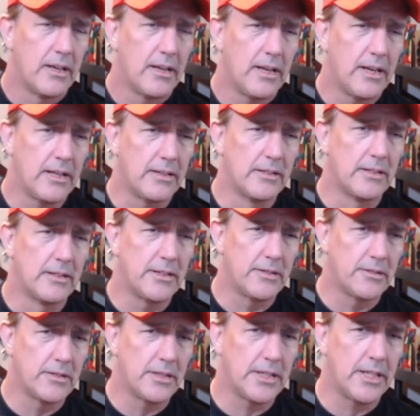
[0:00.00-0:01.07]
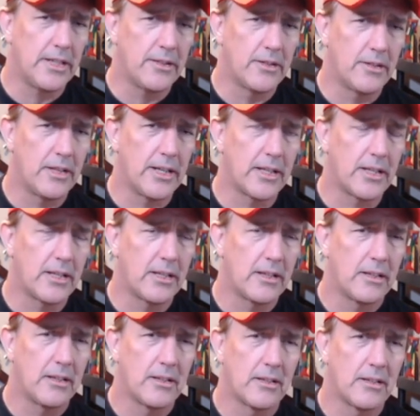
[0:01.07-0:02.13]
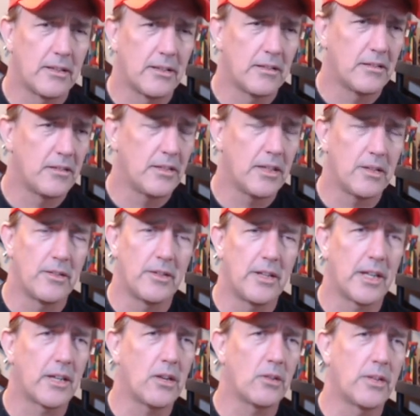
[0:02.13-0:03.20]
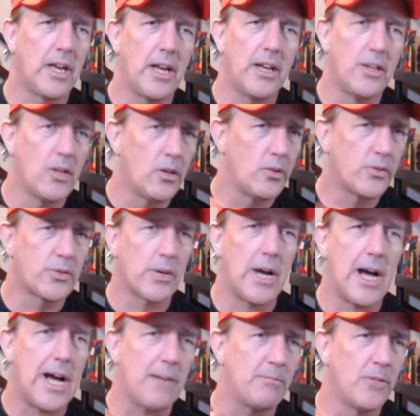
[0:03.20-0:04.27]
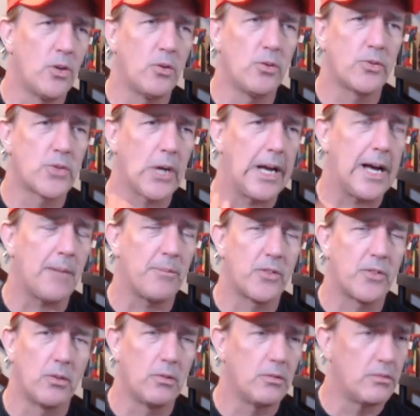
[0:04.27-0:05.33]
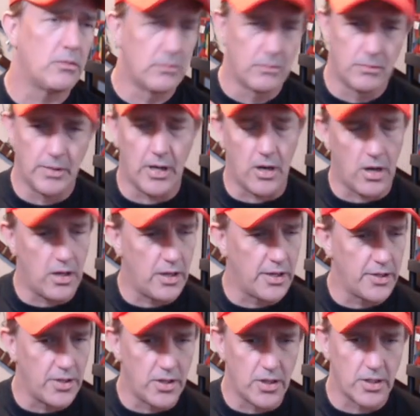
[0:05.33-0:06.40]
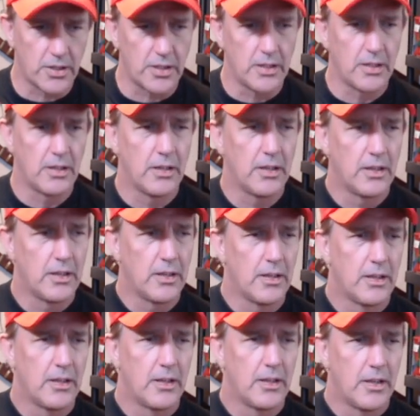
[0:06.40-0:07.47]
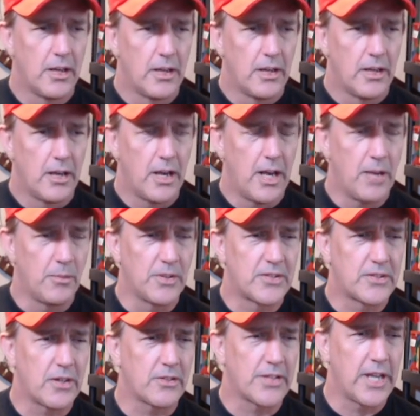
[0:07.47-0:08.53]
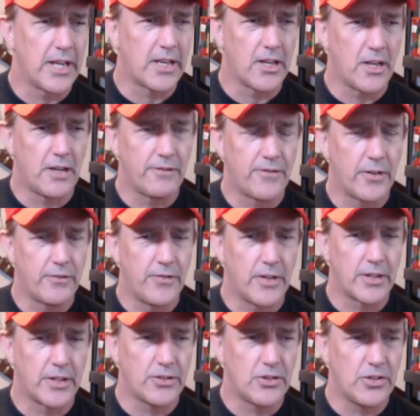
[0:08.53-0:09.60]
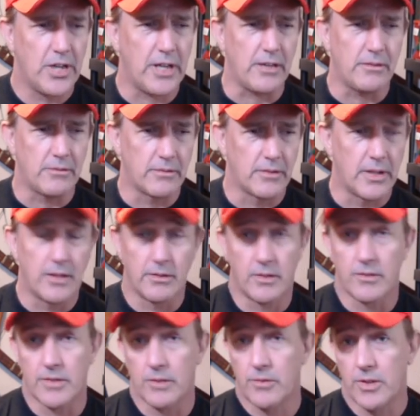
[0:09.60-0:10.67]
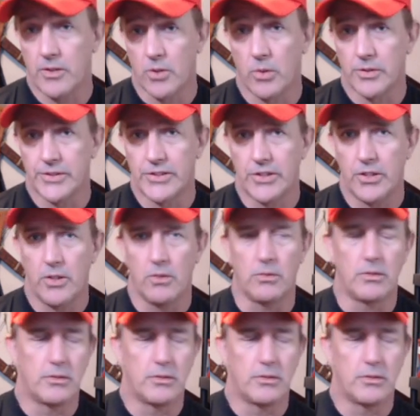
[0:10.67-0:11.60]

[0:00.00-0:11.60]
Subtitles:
And literally, they're like, okay, no drop. So we all unhook, and we start taking off our fucking shit. Because that's what they told us to do.